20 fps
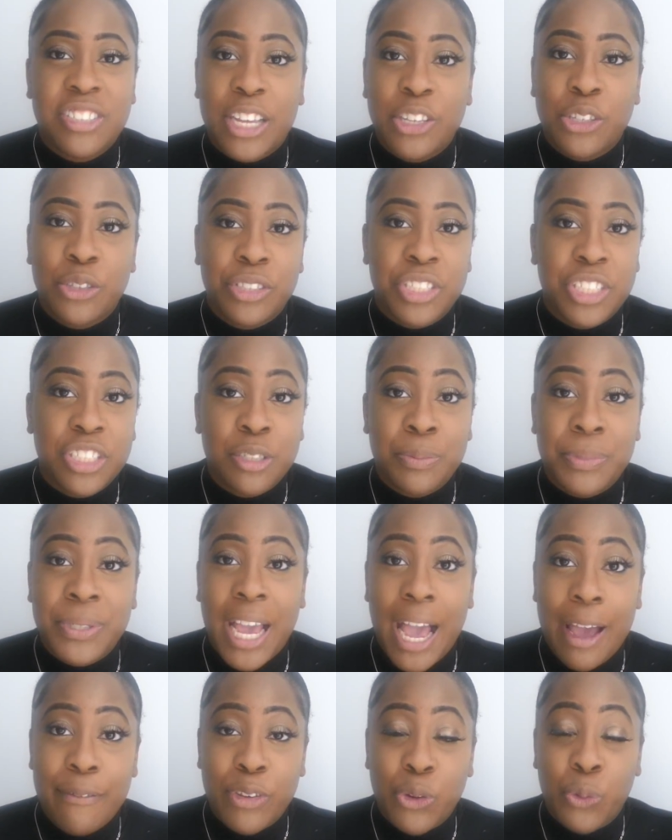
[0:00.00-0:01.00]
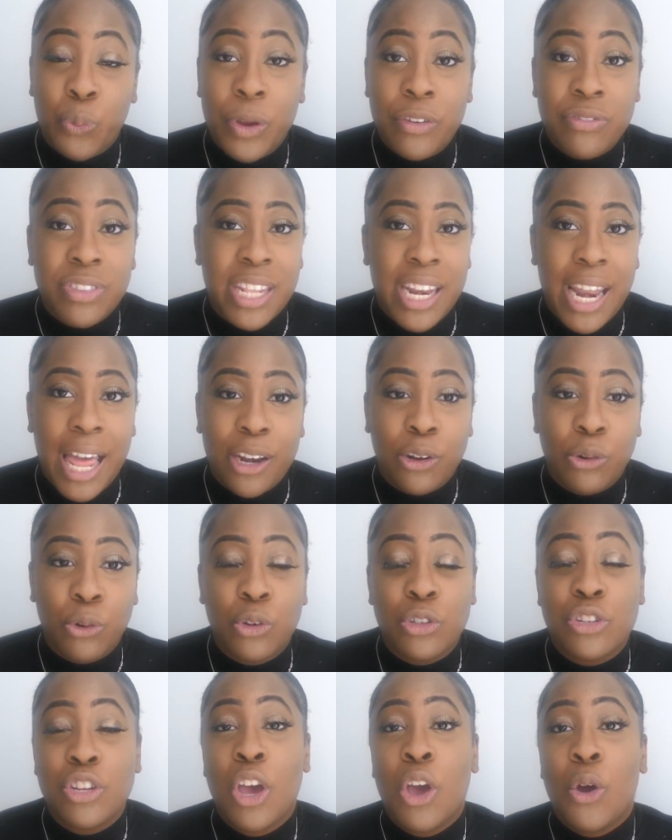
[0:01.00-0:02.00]
that you need to be having with the
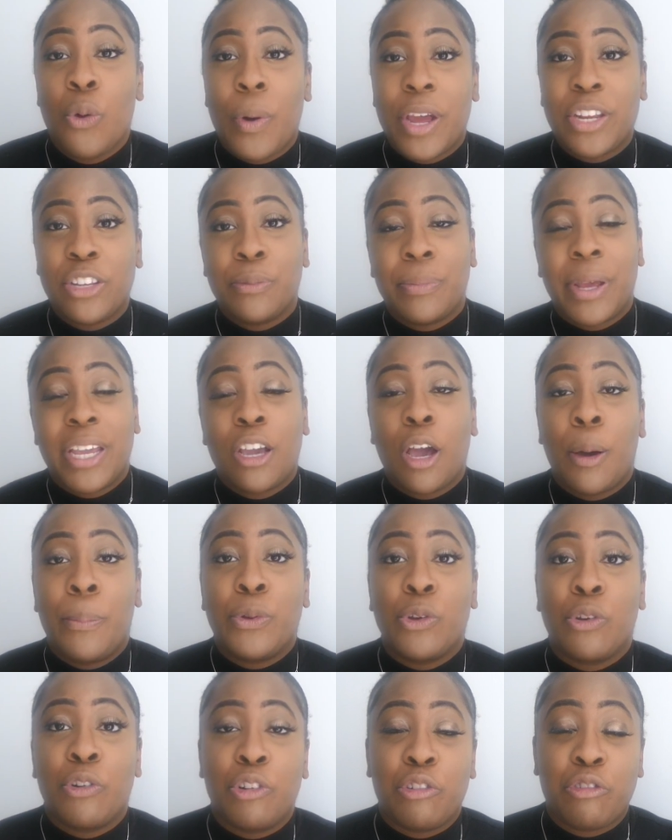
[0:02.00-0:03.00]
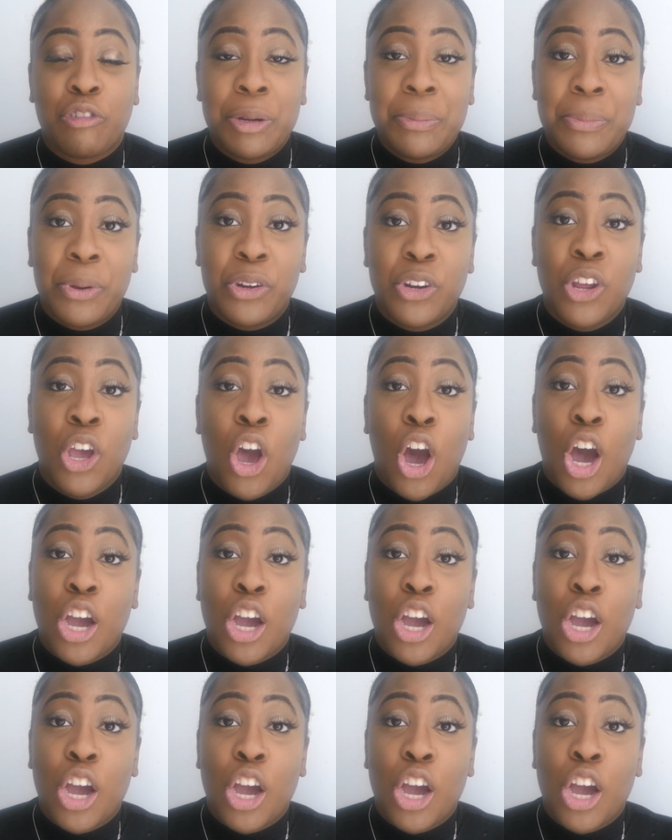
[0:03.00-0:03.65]
landlord when you make up your agreement.